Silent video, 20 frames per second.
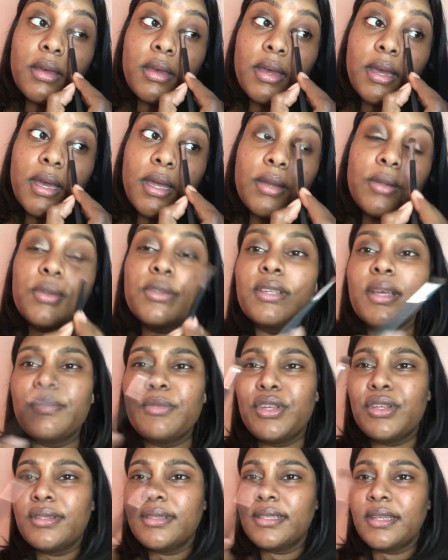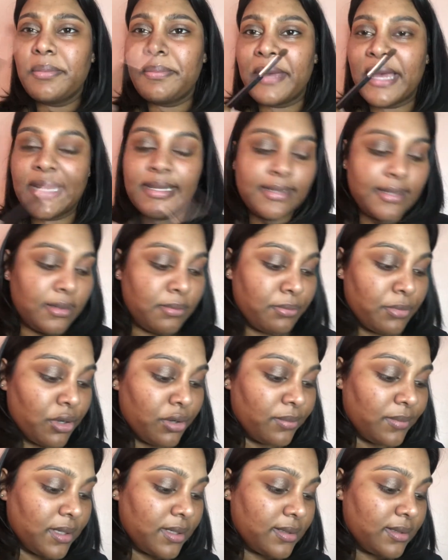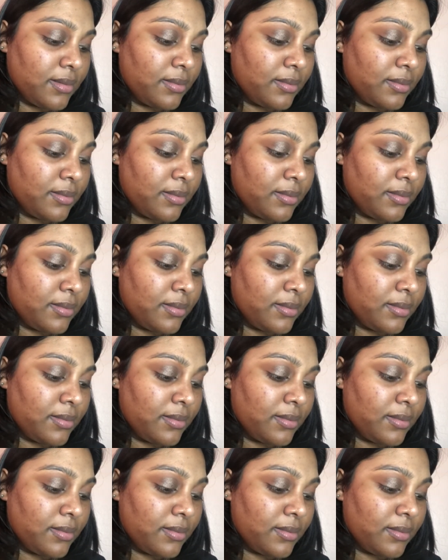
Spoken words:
And also I'm using a patting movement